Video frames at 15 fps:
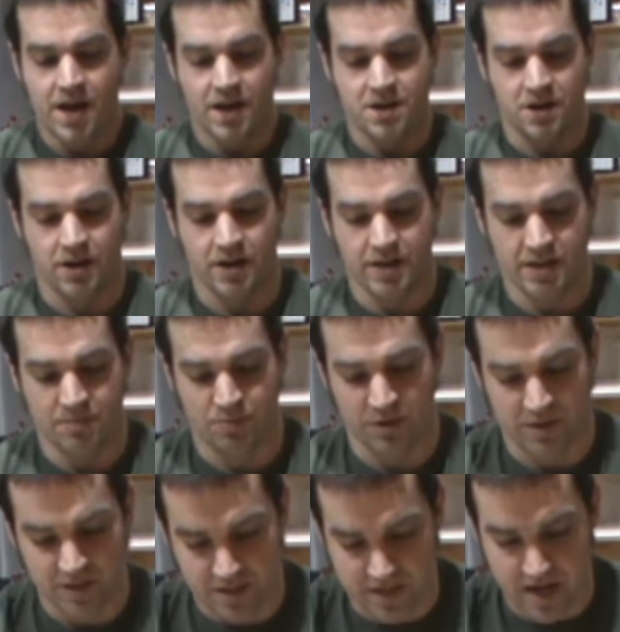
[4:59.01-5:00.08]
and you're gonna need to
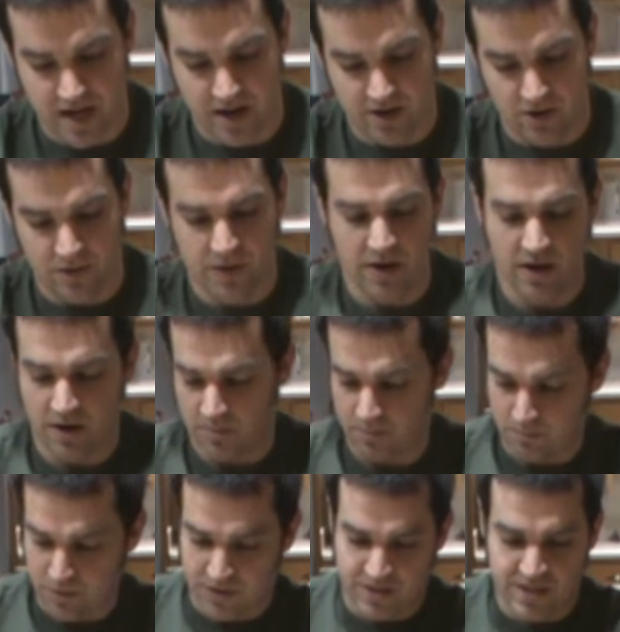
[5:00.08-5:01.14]
put this guy on there
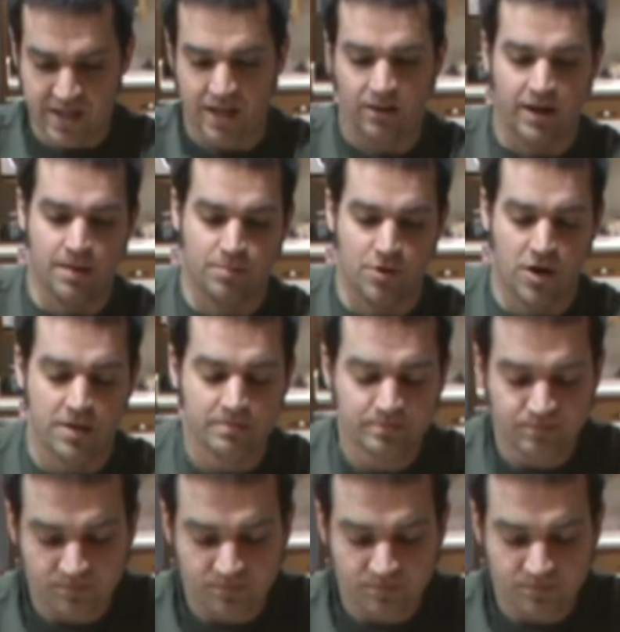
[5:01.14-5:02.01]
and put the C-clamp on.